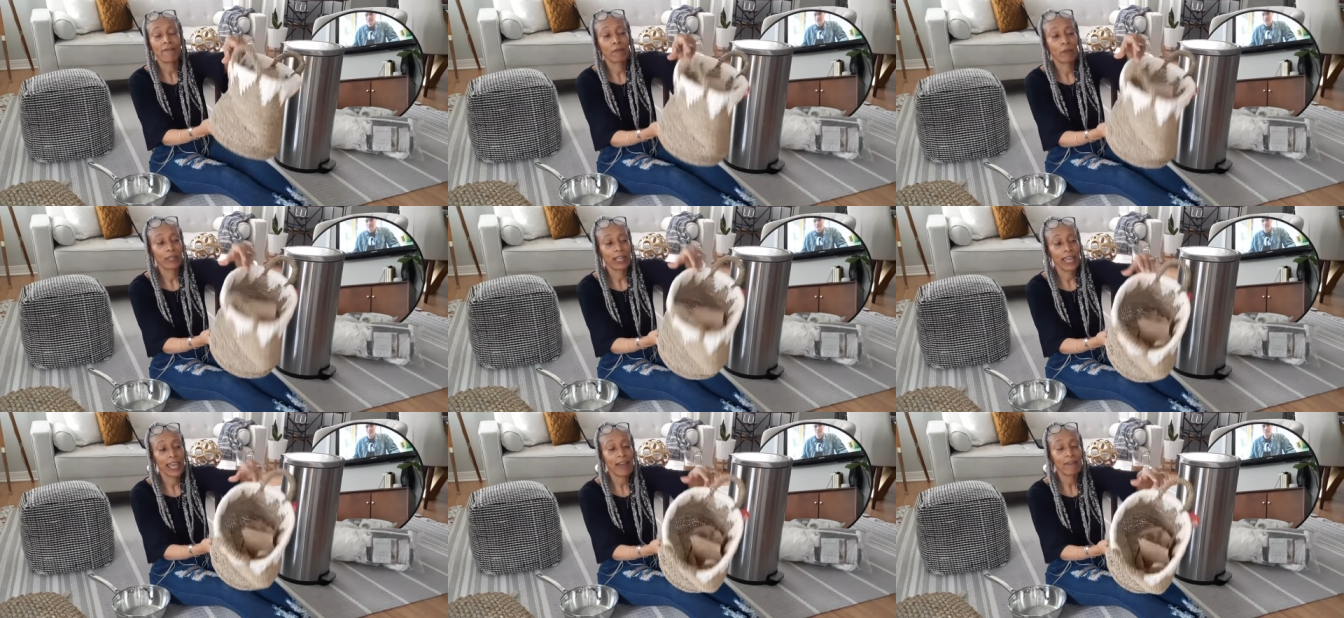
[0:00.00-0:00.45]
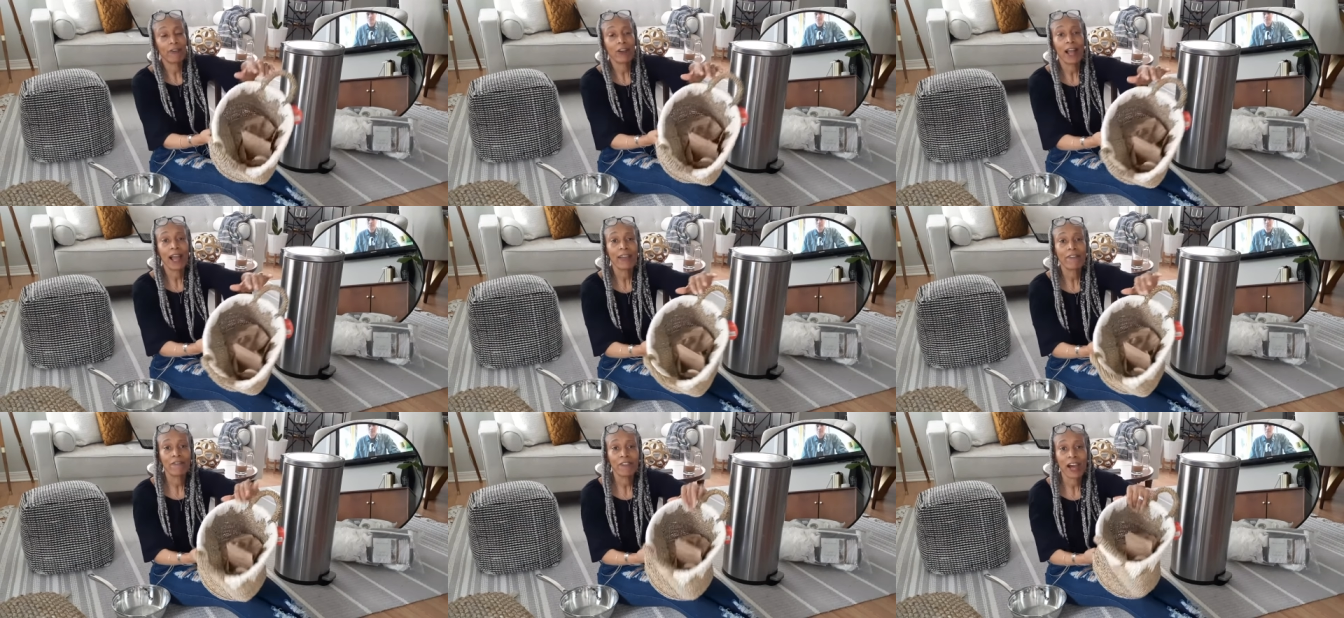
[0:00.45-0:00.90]
whenever
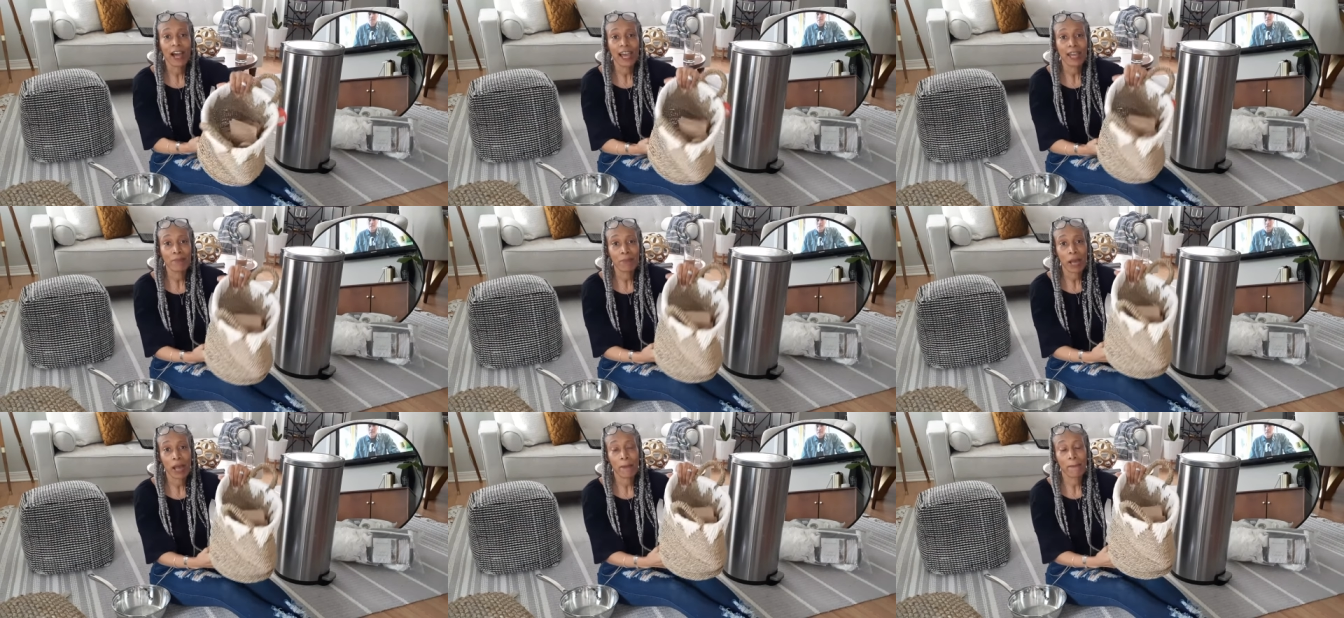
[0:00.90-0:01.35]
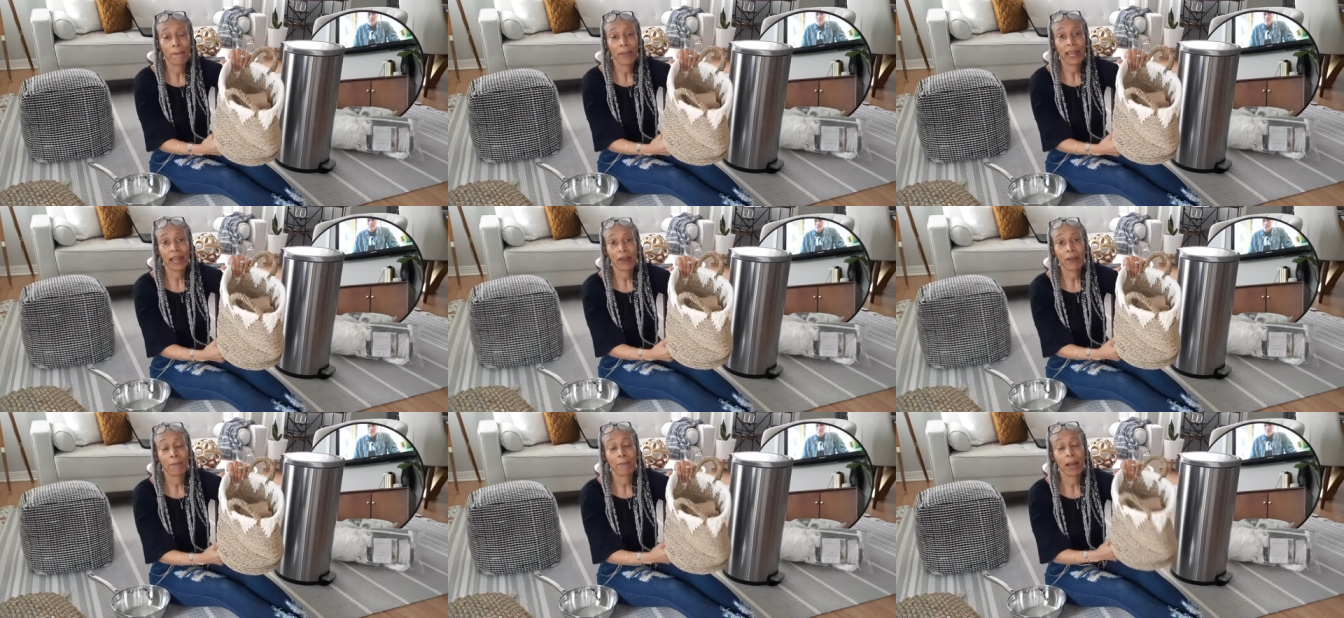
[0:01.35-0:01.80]
I find my,
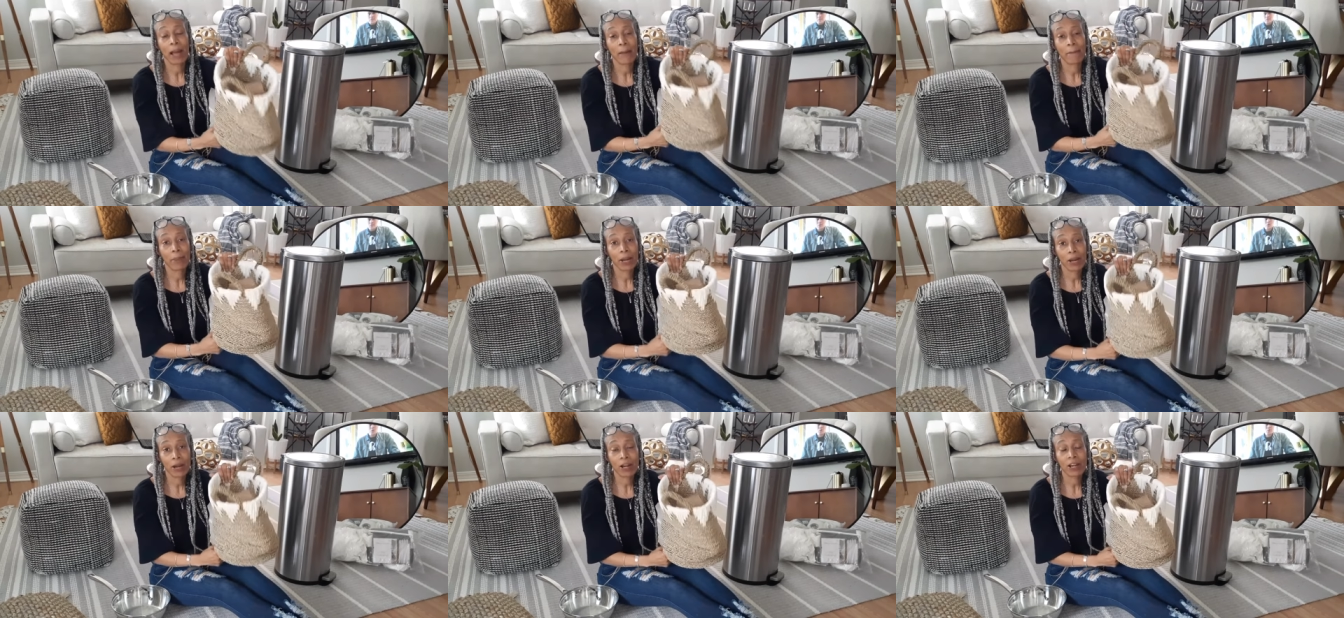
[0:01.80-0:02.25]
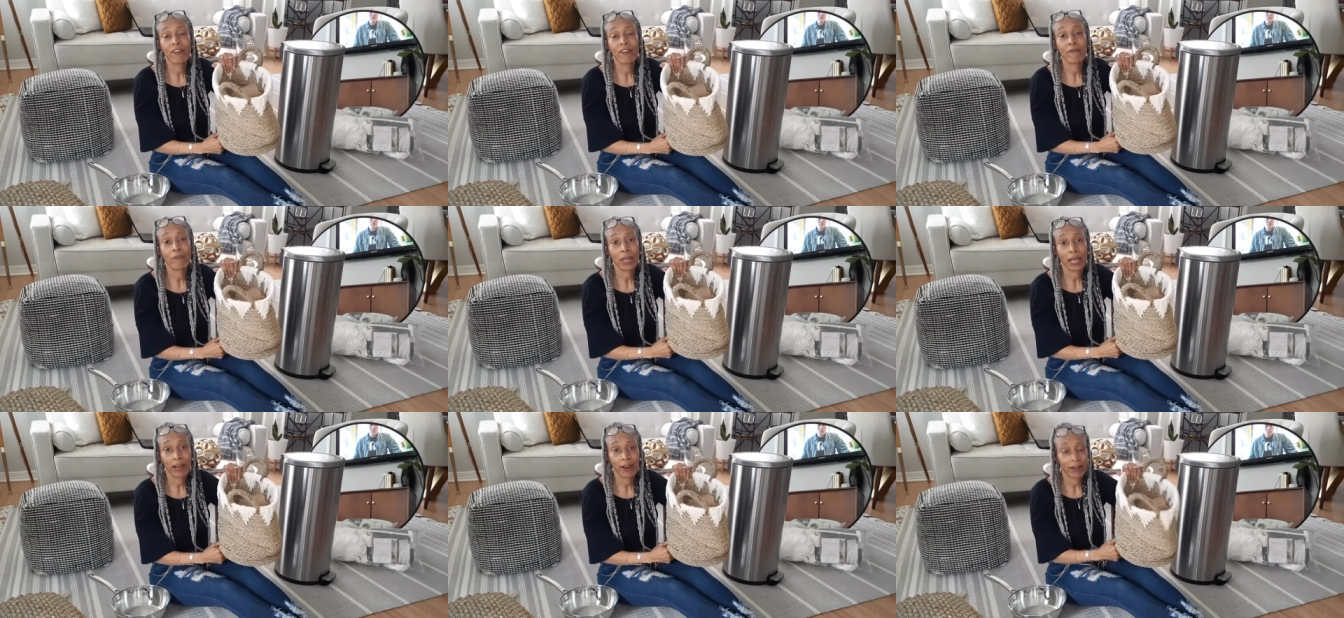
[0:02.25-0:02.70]
my bird of
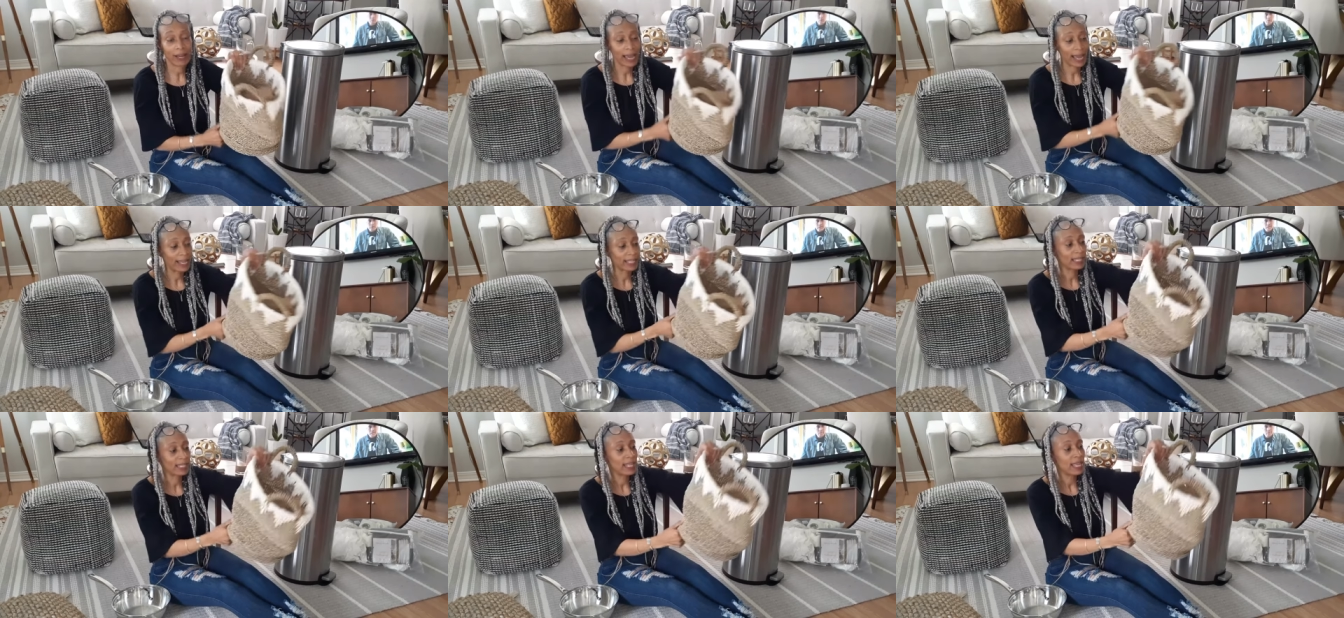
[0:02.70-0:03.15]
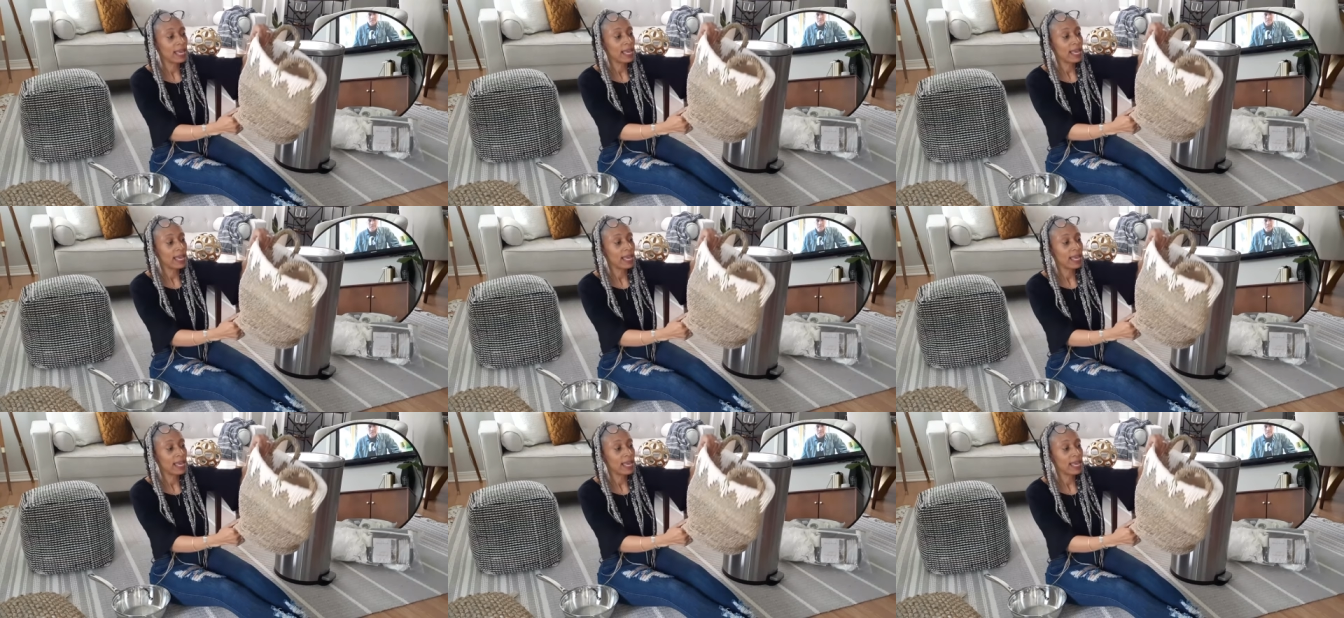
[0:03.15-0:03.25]
paradise,